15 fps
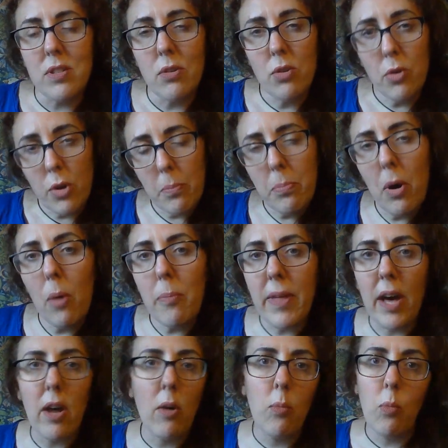So you can pop
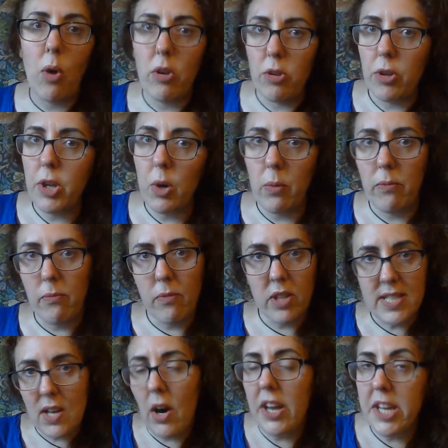that on while you go and
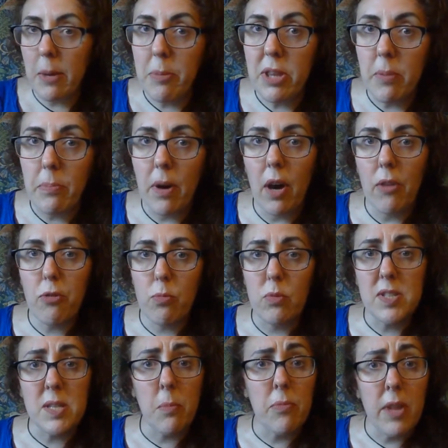tidy up in the
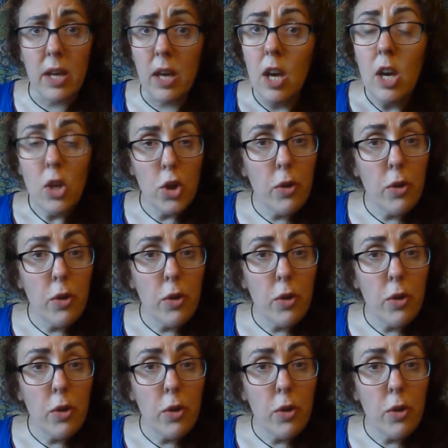bathroom or something.